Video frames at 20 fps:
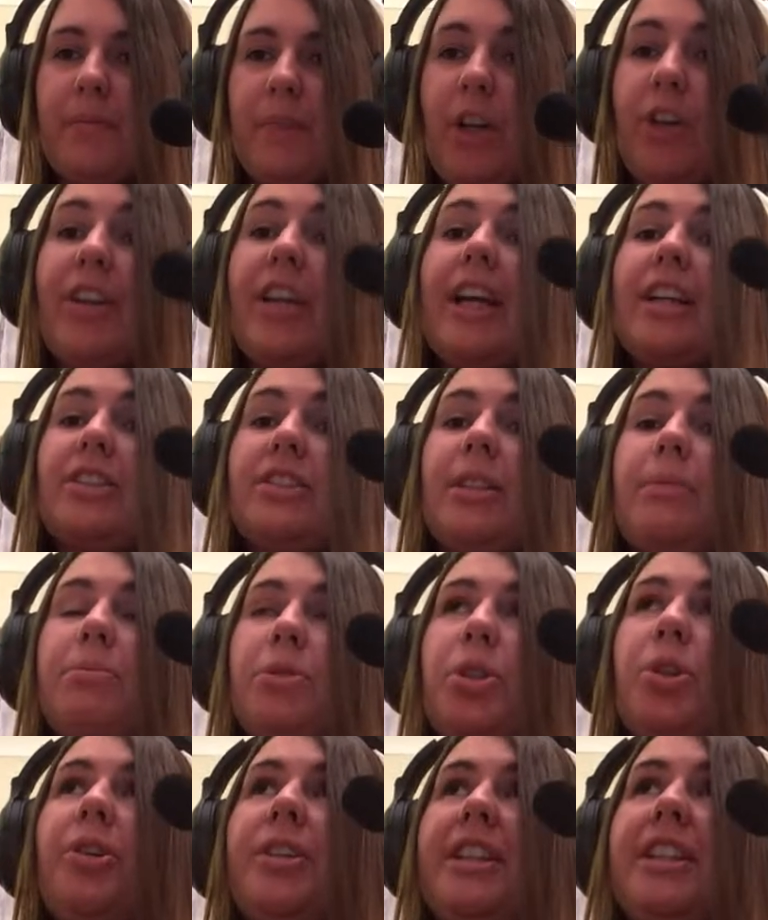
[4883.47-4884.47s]
Oh yeah, because I'm
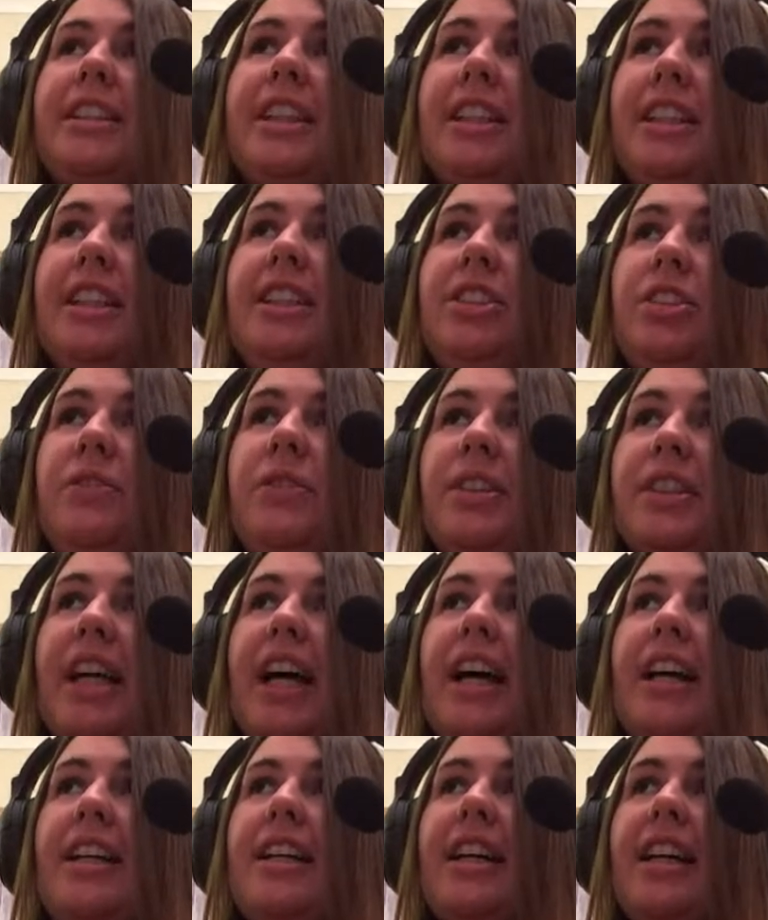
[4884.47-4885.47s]
sure he said in interviews
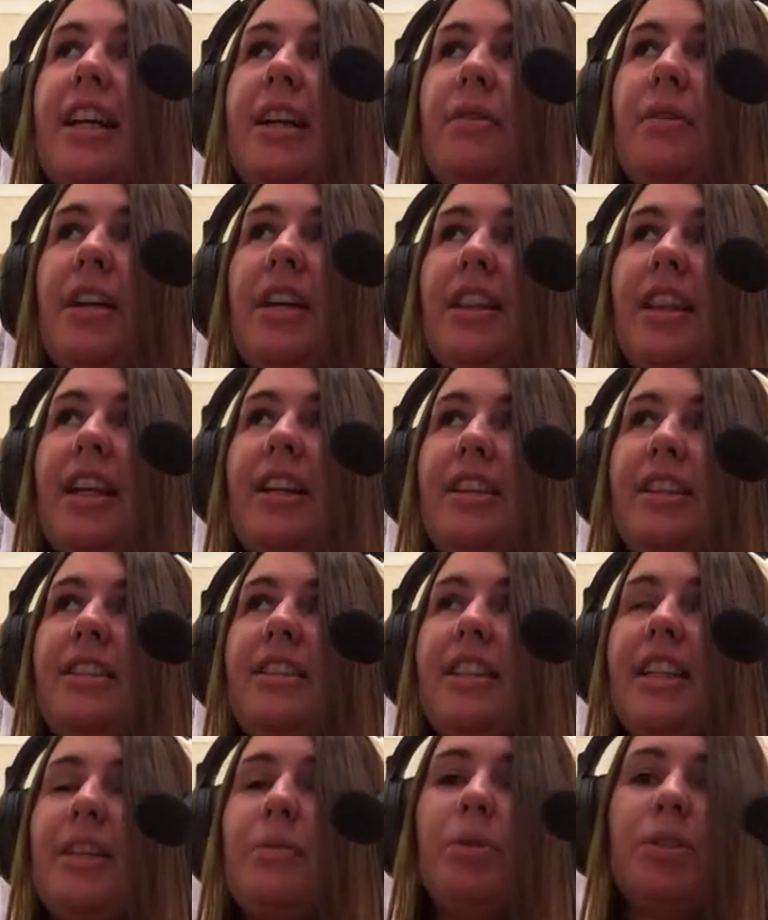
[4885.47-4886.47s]

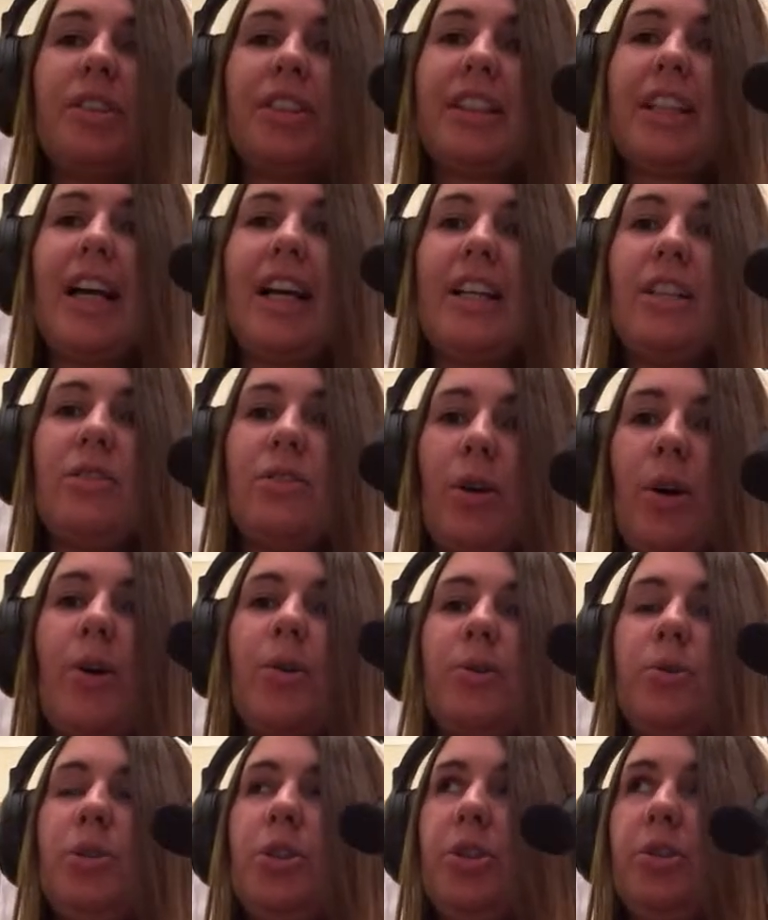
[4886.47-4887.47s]
he wasn't
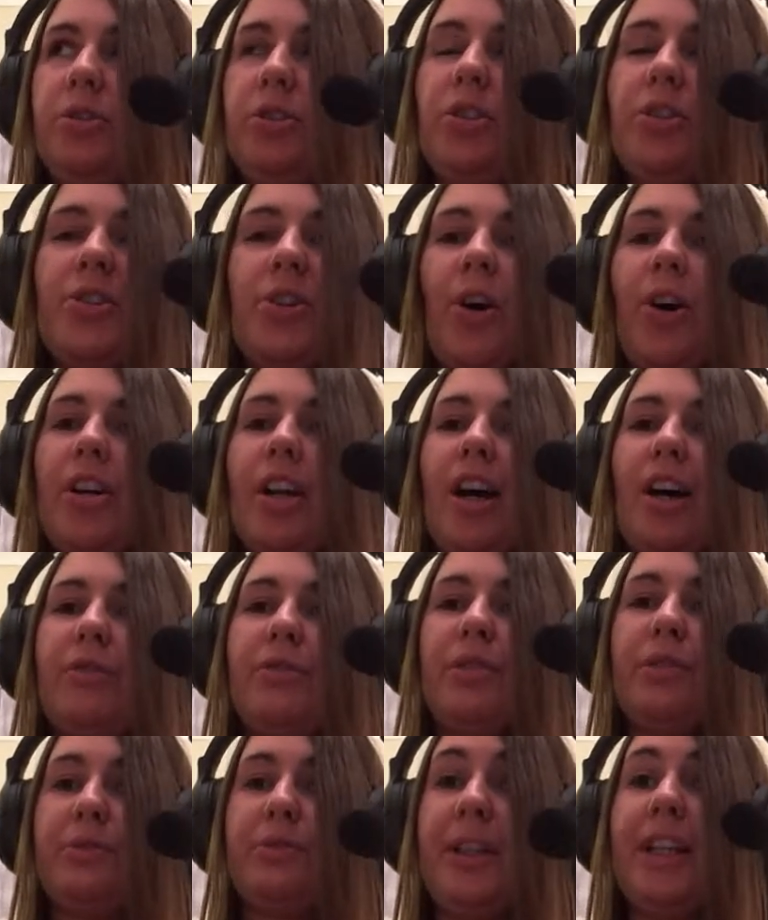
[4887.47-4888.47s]
told you're gone
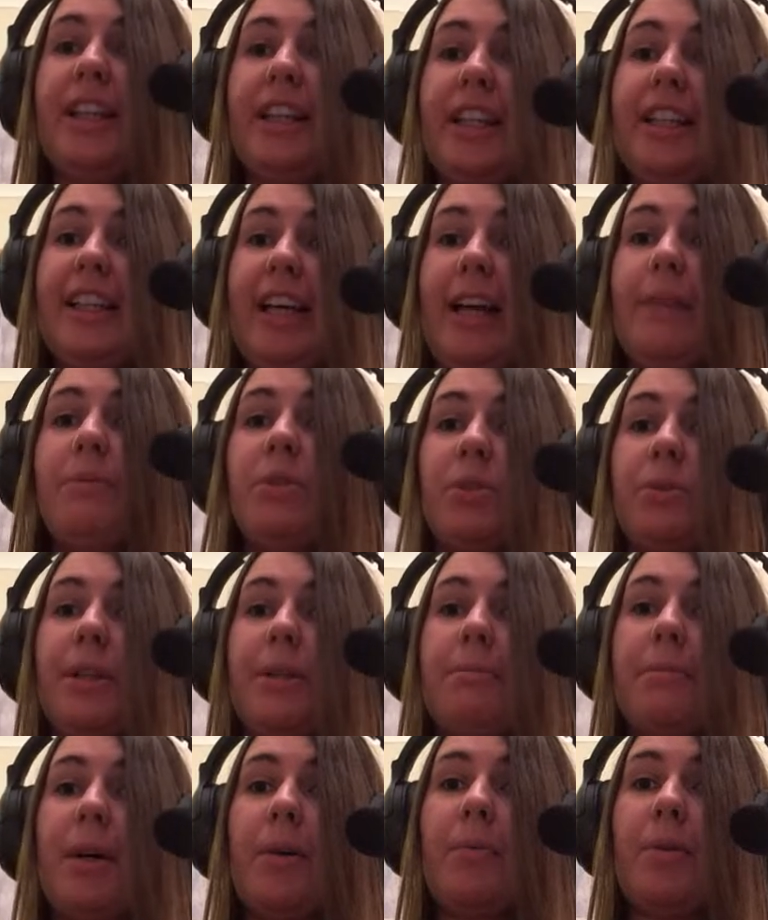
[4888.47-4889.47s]
after 3. They came to
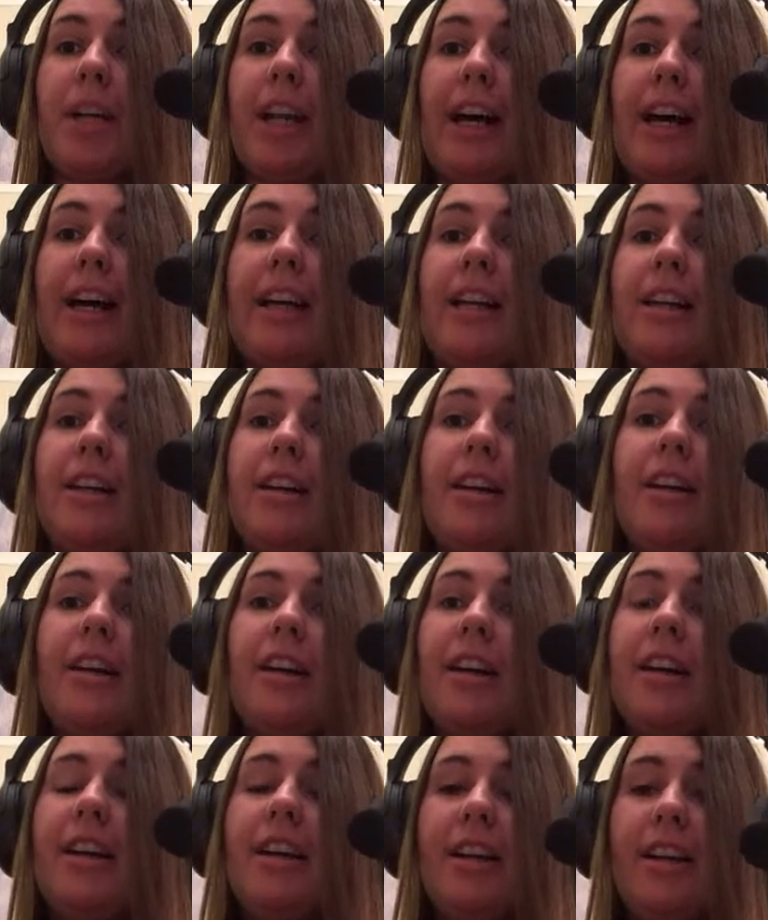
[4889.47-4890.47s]
him and were like,
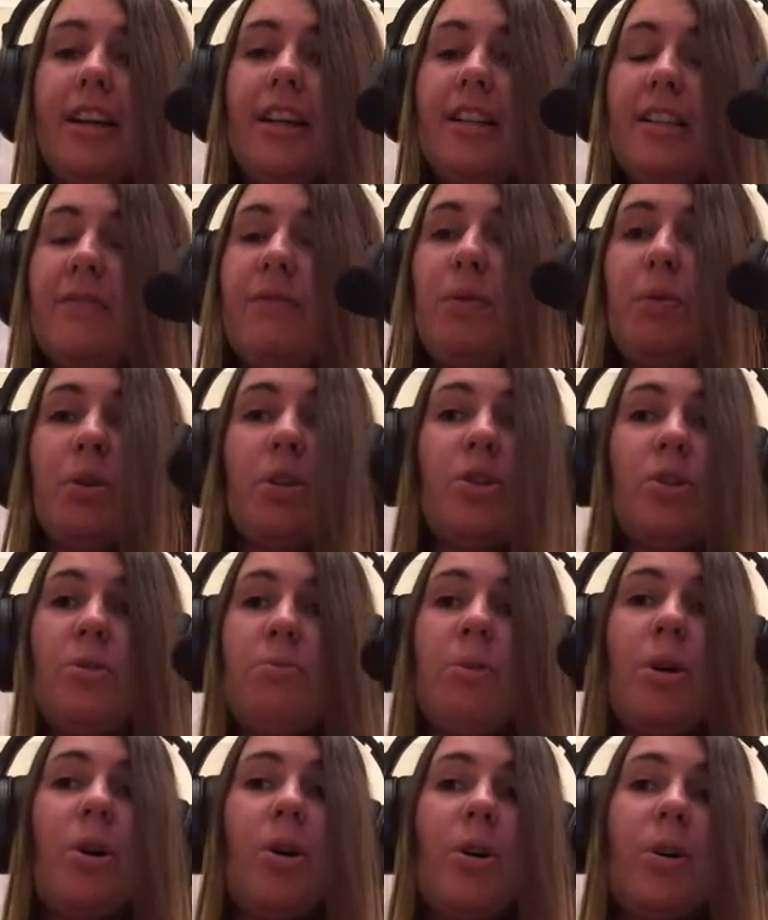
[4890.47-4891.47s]
if you want to do
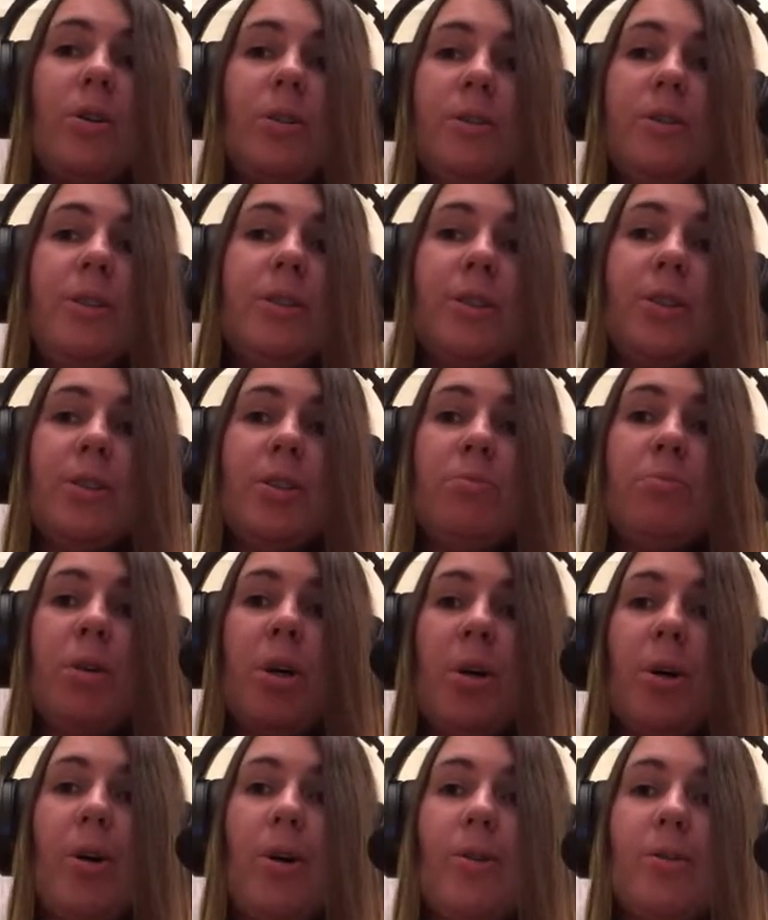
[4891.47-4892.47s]
more, you can do
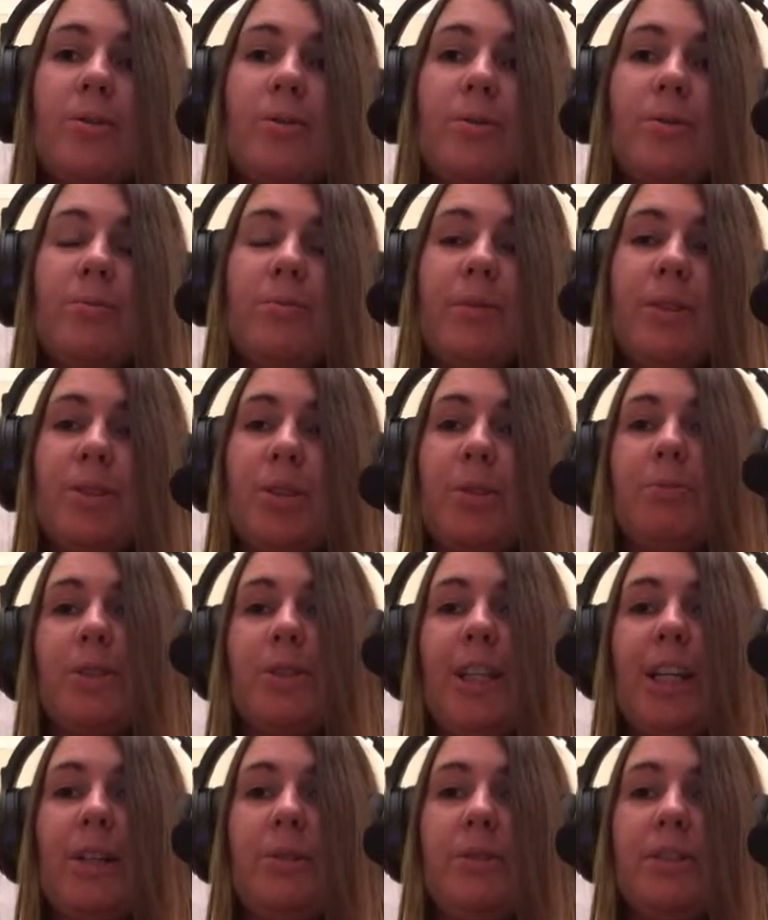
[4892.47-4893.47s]
more. It's up
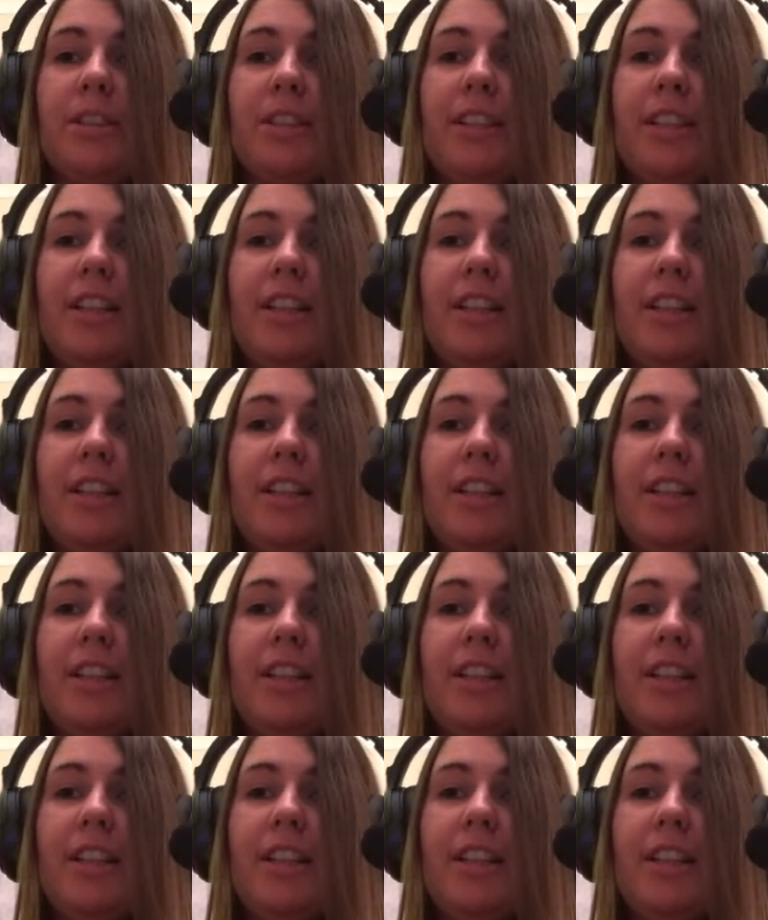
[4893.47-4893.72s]
to you.